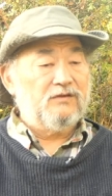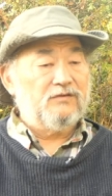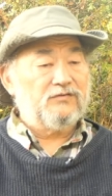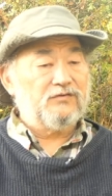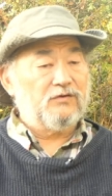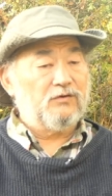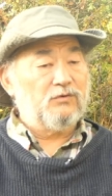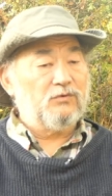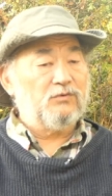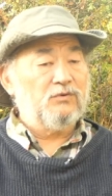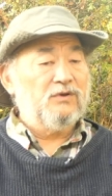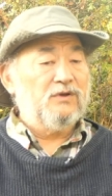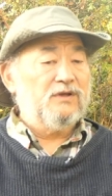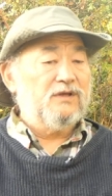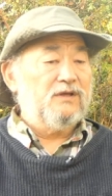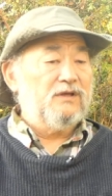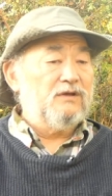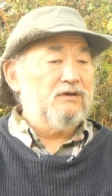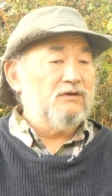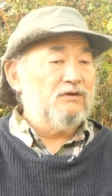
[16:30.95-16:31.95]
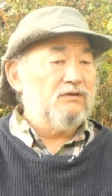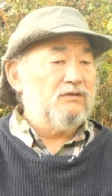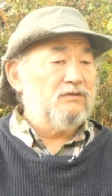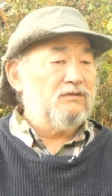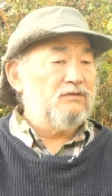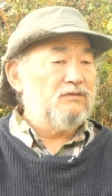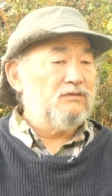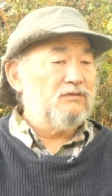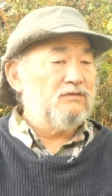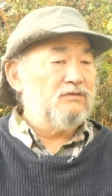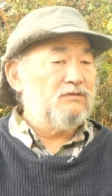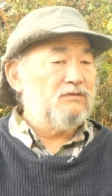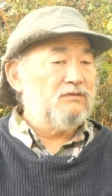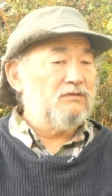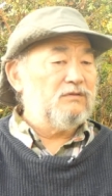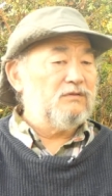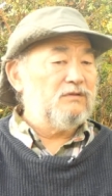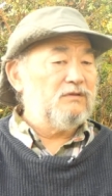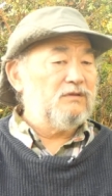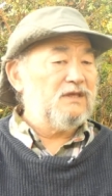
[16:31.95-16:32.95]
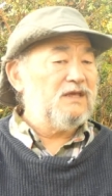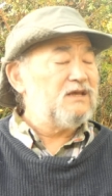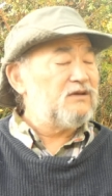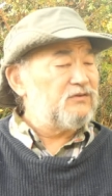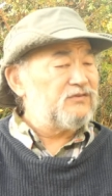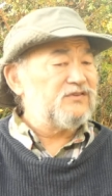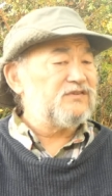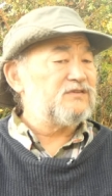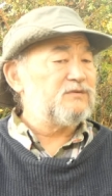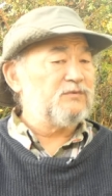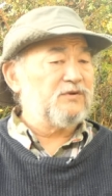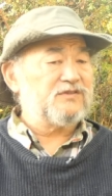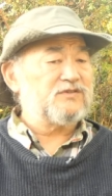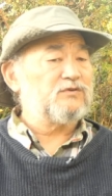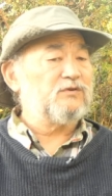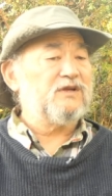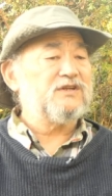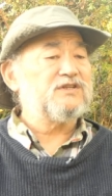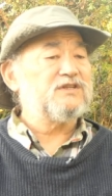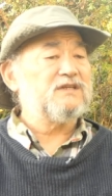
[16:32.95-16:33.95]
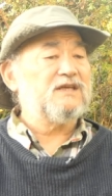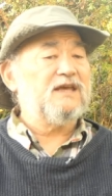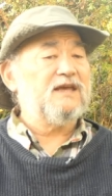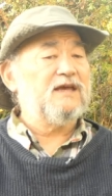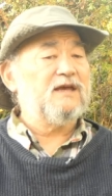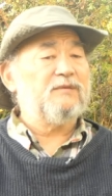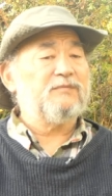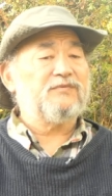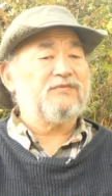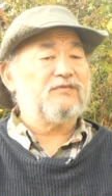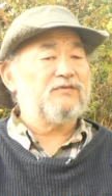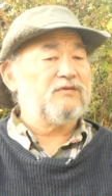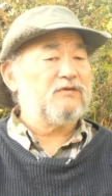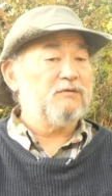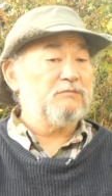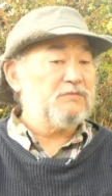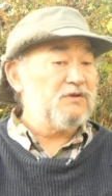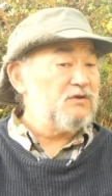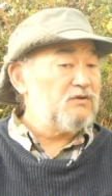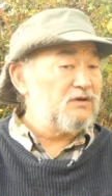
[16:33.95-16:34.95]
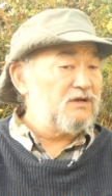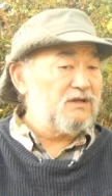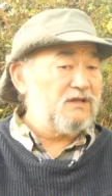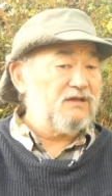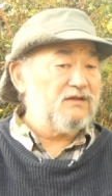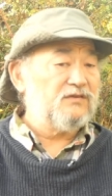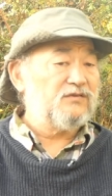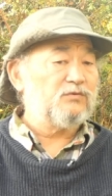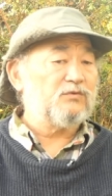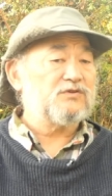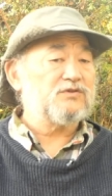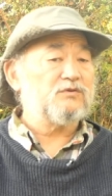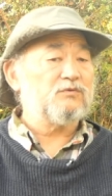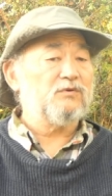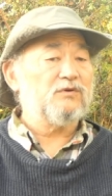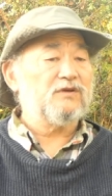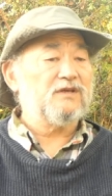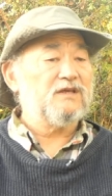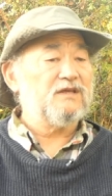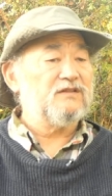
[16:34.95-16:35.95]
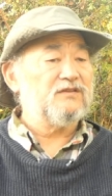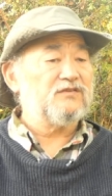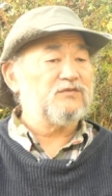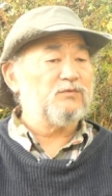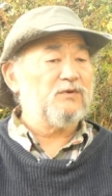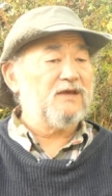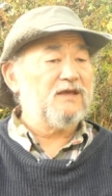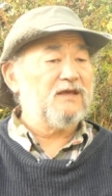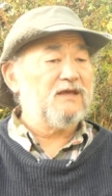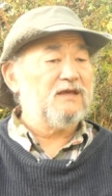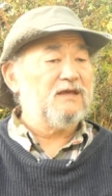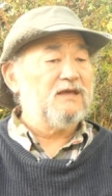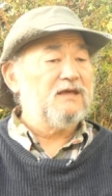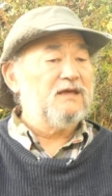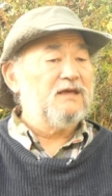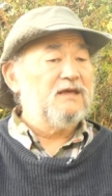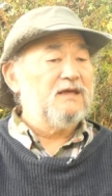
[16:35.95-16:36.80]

So ecosystem restoration camps, communities which are working in this way,